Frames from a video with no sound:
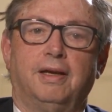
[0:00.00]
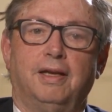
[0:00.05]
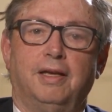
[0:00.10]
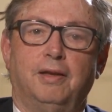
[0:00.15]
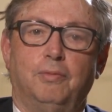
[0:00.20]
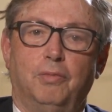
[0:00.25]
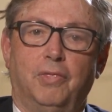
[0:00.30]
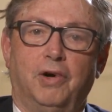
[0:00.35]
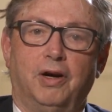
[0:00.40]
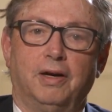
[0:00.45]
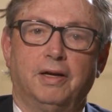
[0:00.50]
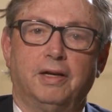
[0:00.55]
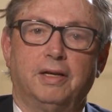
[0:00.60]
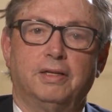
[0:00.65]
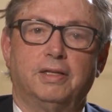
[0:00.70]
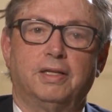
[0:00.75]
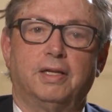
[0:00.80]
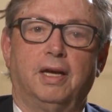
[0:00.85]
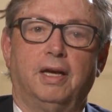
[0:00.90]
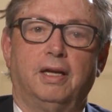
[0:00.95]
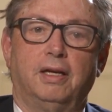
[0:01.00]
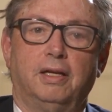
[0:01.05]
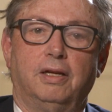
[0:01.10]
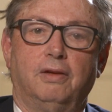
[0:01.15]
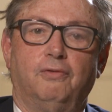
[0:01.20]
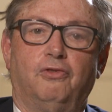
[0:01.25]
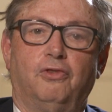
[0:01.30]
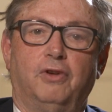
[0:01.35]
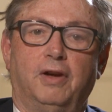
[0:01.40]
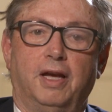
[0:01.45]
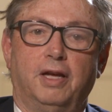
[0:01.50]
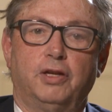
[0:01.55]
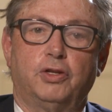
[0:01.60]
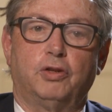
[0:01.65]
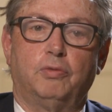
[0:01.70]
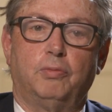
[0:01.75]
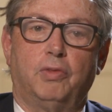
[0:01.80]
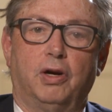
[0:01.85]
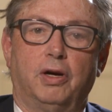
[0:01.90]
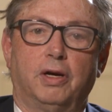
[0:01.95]
in markets and in
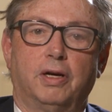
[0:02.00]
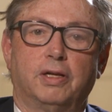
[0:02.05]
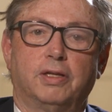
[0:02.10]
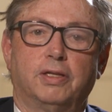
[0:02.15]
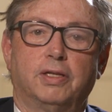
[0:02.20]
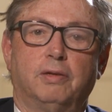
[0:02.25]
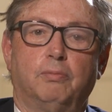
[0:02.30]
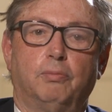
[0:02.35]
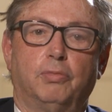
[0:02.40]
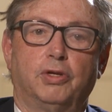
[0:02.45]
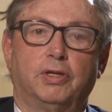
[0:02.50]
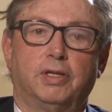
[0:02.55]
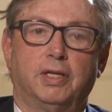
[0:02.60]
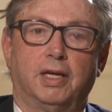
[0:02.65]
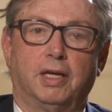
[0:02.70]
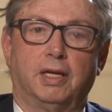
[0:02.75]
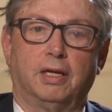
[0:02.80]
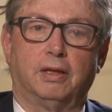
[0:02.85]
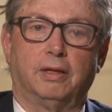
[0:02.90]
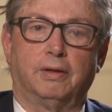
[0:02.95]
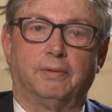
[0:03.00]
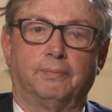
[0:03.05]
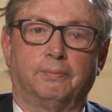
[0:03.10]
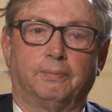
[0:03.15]
financial markets in particular.